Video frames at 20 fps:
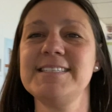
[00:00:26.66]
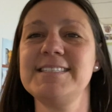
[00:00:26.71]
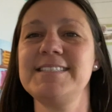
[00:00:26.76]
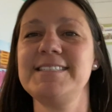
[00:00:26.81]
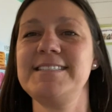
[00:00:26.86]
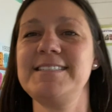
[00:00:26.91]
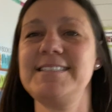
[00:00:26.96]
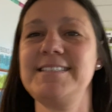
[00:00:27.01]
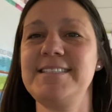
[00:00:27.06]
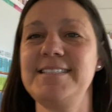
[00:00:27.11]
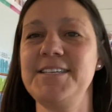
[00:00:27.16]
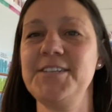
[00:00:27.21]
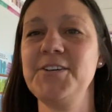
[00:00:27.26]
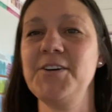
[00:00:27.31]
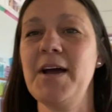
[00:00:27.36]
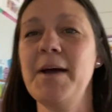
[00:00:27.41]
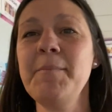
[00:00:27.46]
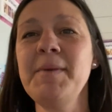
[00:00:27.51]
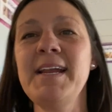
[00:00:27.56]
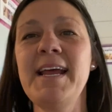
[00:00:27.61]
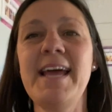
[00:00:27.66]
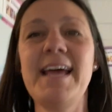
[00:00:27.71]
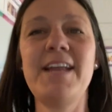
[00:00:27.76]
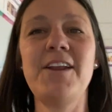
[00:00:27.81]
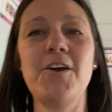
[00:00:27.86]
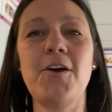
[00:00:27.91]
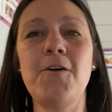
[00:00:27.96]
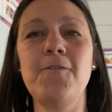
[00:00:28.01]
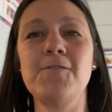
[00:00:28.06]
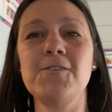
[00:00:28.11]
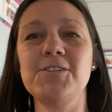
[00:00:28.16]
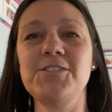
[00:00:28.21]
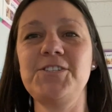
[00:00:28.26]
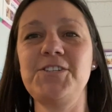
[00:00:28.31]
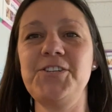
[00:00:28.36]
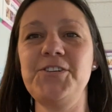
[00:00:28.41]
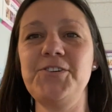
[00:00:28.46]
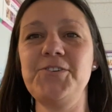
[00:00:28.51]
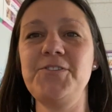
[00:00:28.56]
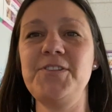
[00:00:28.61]
So I'm going to head over
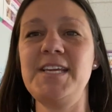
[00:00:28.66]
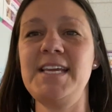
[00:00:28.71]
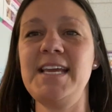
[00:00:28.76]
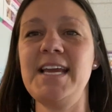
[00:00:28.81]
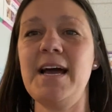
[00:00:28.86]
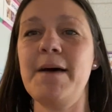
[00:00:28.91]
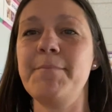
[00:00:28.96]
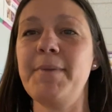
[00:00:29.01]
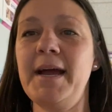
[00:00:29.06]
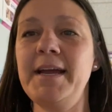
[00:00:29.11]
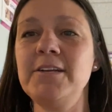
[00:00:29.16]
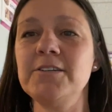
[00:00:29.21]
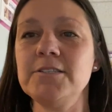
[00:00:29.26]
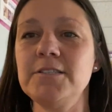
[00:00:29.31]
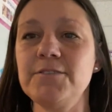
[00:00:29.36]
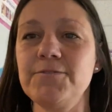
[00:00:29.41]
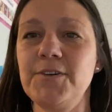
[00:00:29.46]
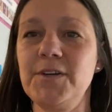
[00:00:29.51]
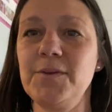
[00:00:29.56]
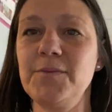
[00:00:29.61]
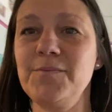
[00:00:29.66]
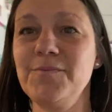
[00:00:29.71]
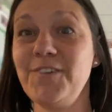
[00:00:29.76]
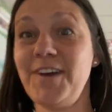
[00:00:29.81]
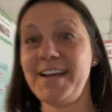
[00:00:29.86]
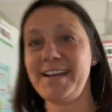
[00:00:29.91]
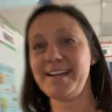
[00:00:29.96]
to the Abiders room right